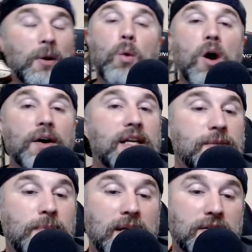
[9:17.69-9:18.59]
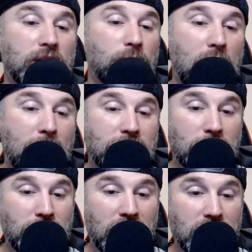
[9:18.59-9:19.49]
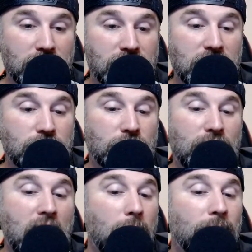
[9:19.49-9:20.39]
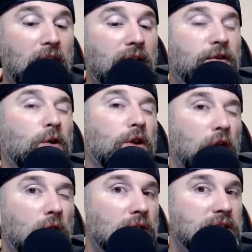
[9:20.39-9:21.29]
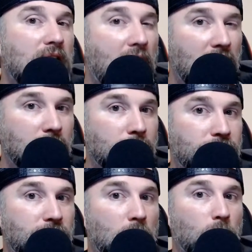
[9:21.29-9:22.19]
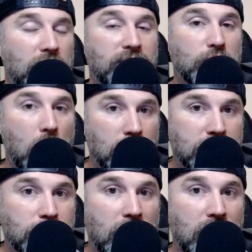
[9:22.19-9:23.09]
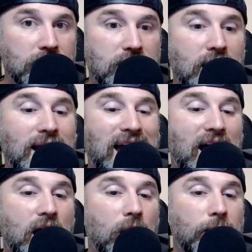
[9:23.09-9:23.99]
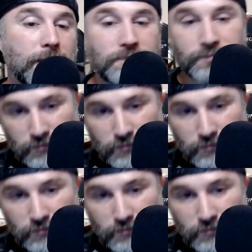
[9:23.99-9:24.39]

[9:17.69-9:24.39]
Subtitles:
Milwaukee has basically wrapped up the NL Central. Now, for a long time, we have talked about how